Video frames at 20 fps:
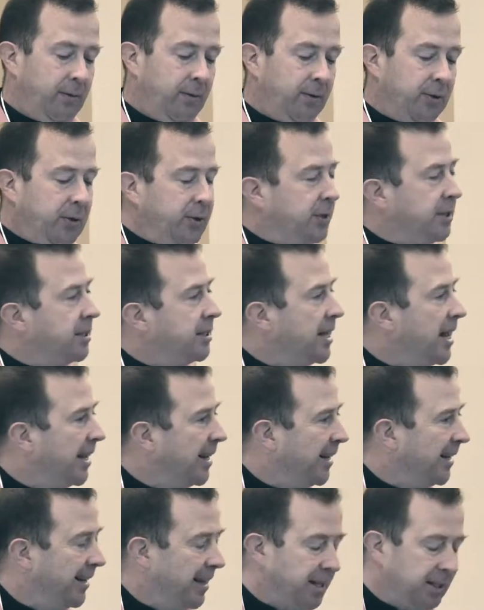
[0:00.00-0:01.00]
So the
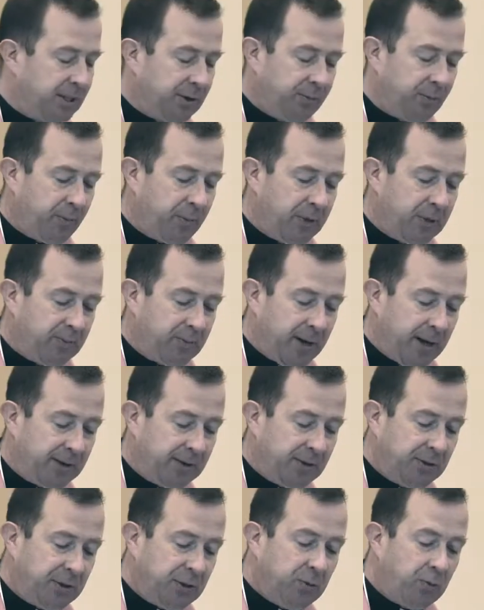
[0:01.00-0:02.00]
second lesson from this
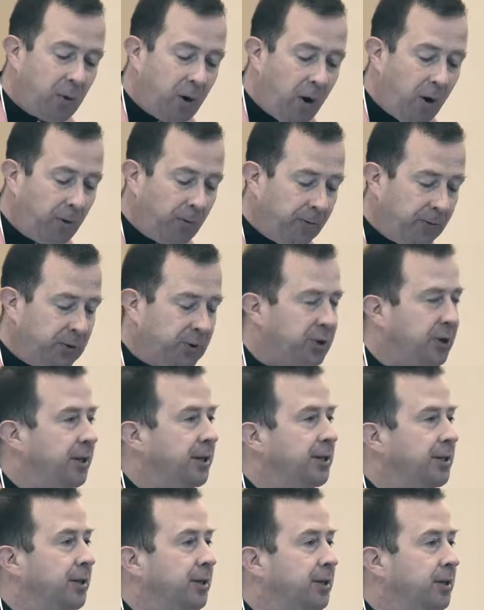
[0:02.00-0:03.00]
passage is walk with
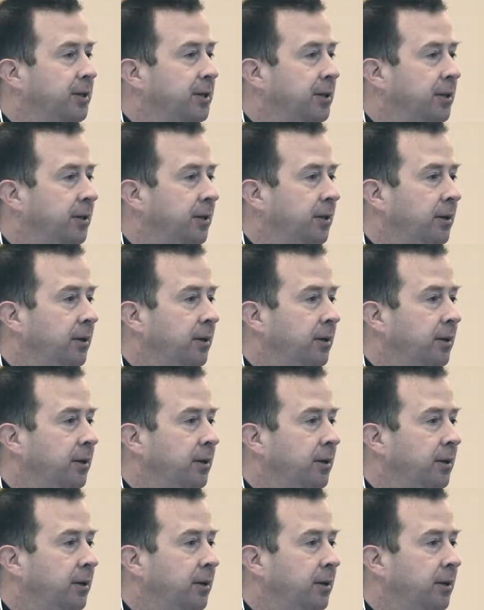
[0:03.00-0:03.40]
Jesus.